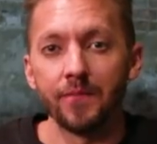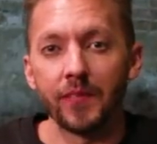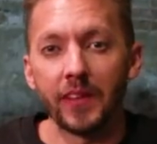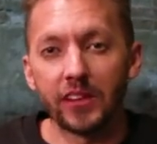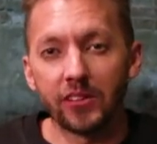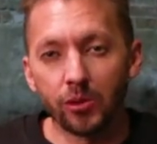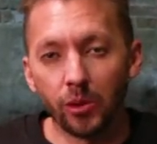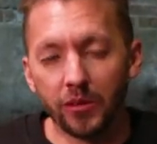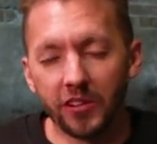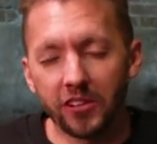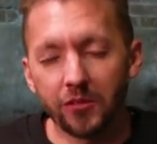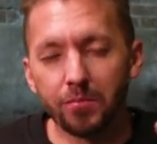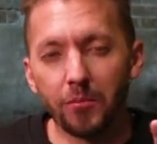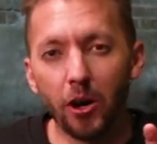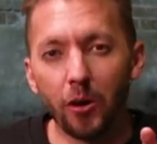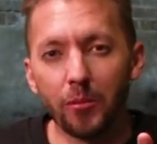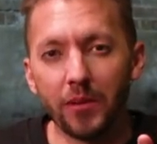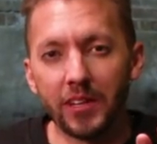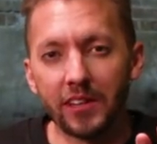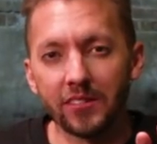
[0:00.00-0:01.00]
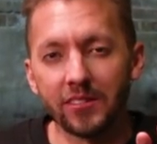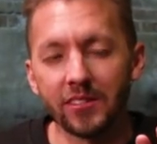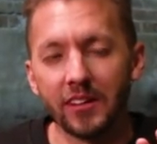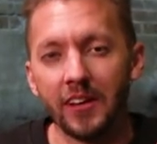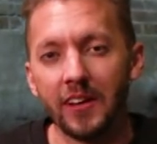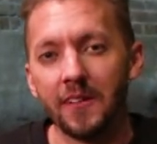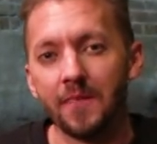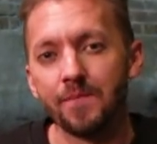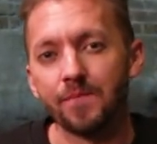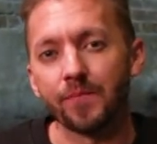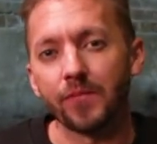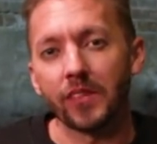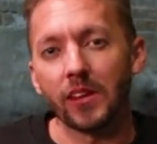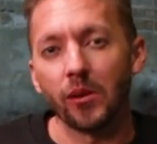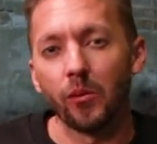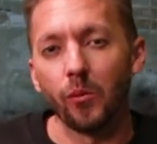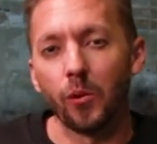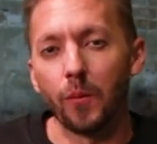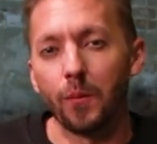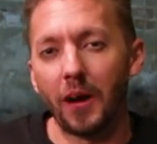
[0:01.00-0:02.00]
And so in this moment, as
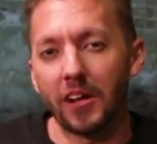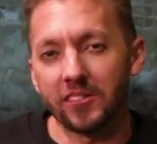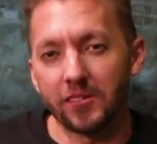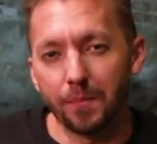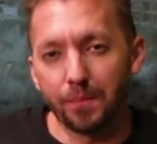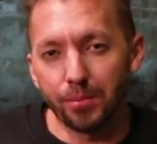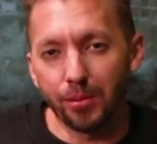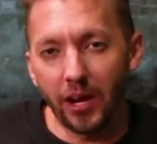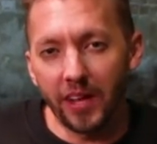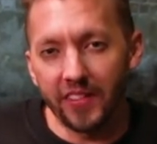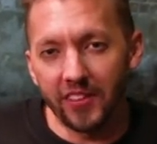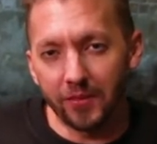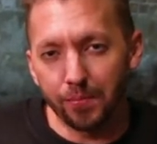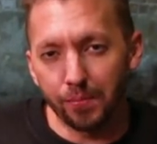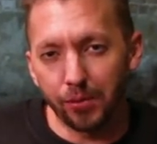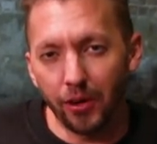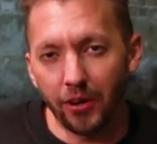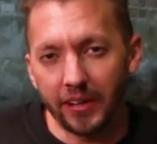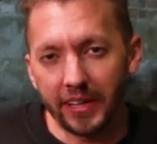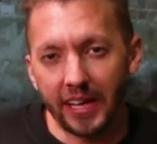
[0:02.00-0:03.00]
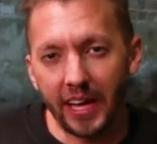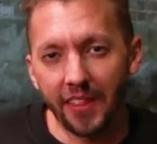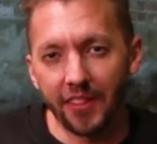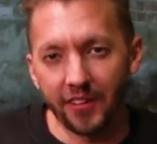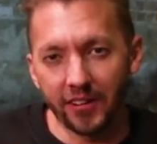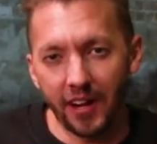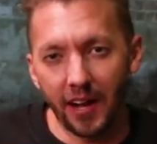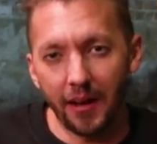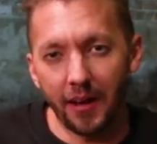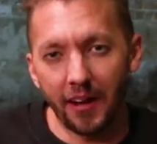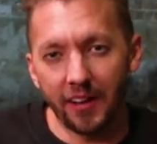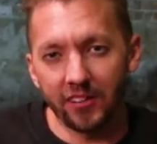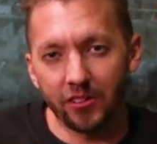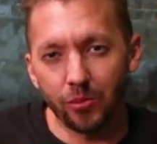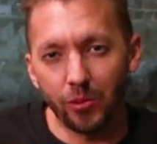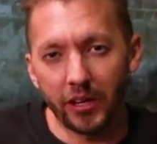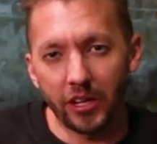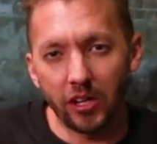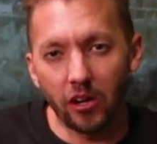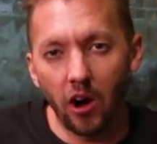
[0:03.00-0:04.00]
we're about to pray this prayer together, I, I
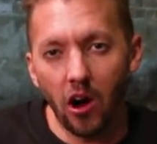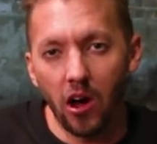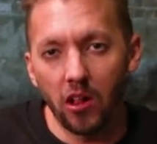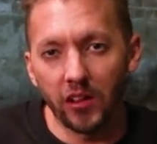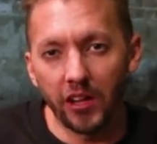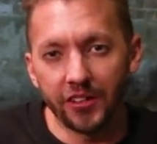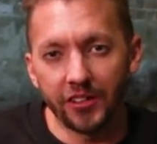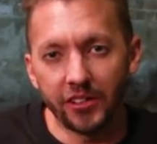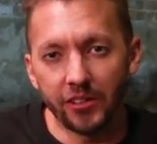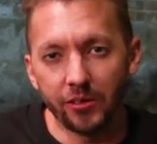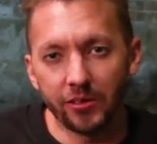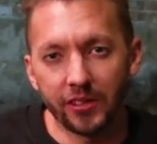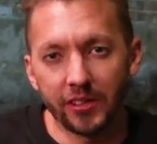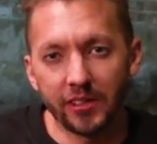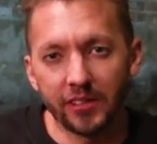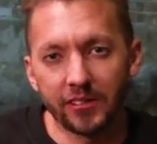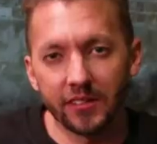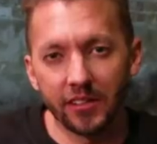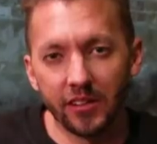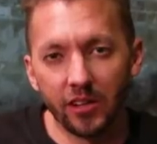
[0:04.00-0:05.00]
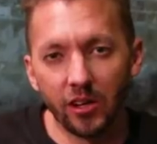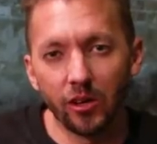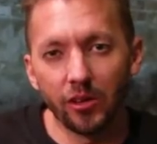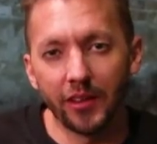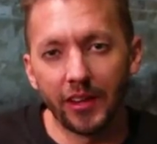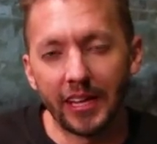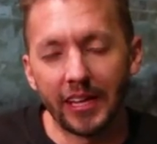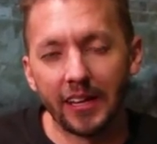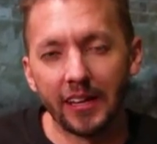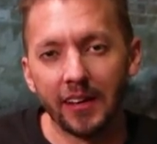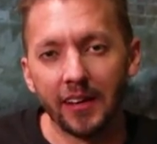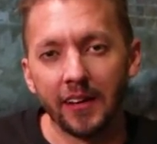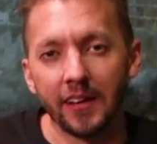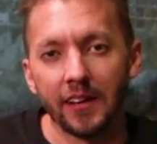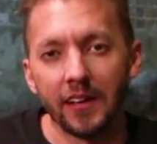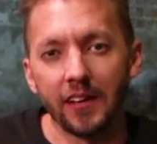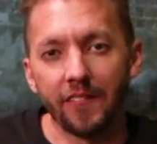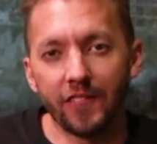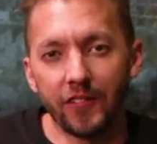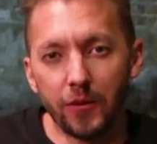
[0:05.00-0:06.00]
just wanna call on you to, to know that
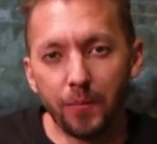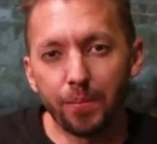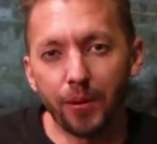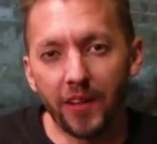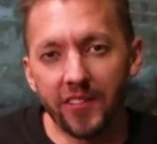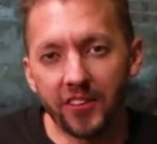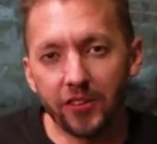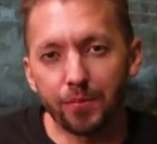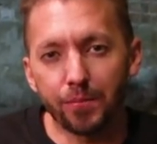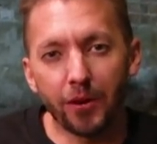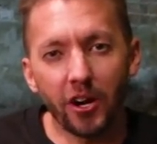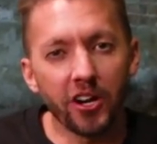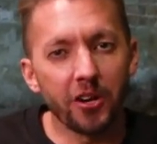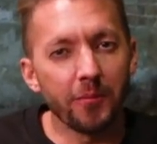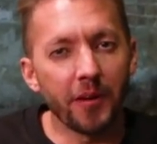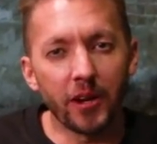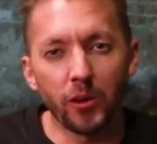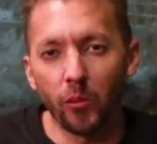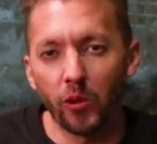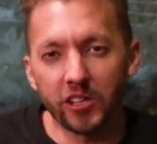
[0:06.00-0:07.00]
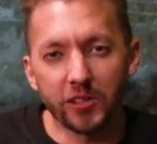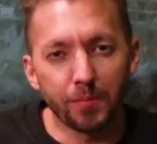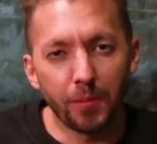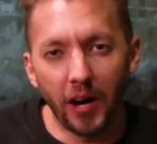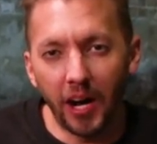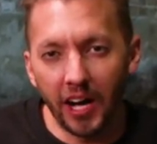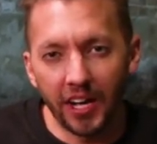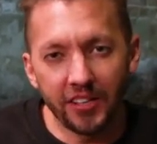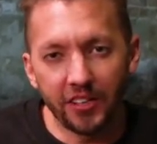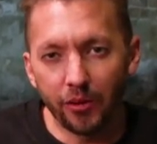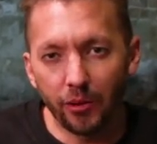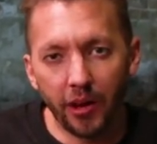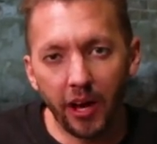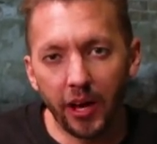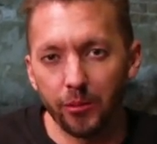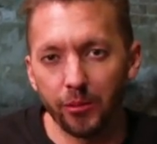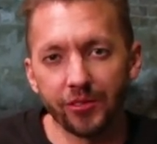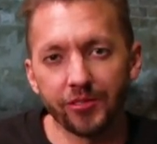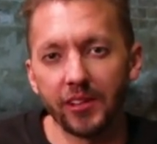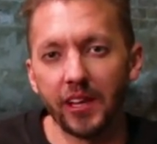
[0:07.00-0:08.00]
if you pray this prayer, no matter what's behind you,
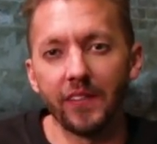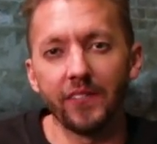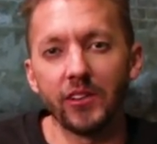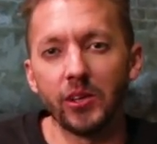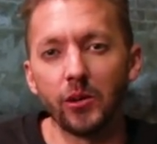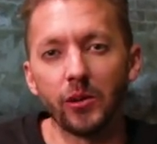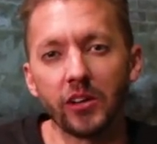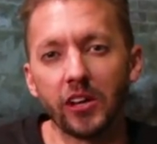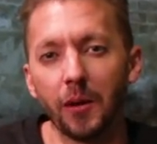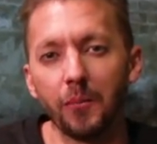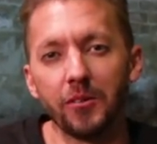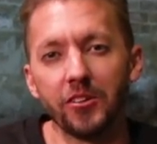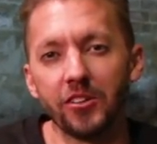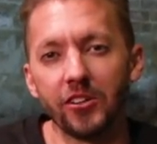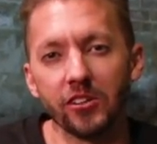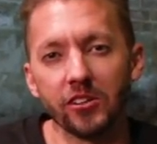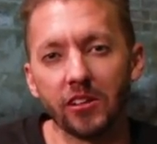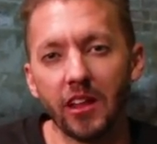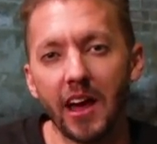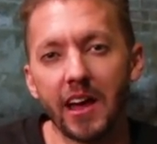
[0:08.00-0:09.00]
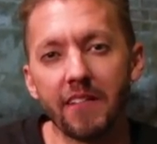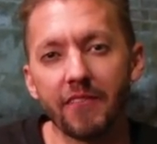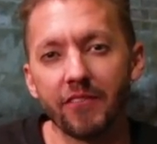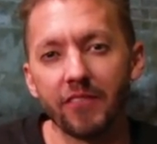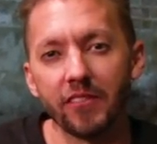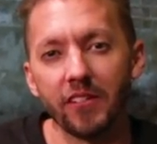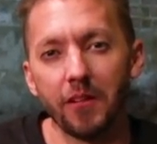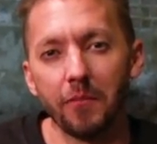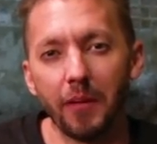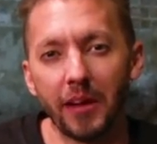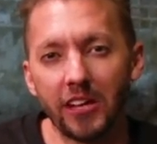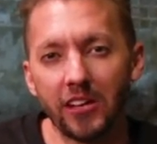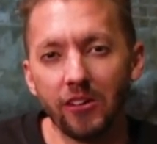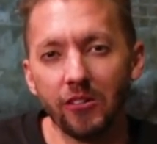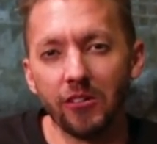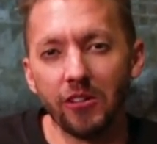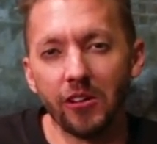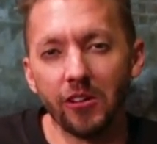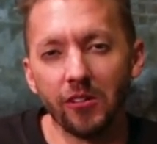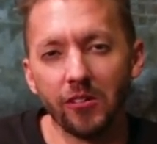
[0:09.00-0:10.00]
God will save you and come into your life and make
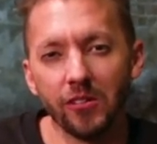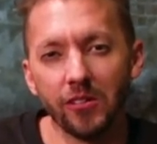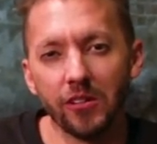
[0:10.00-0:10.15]
you new.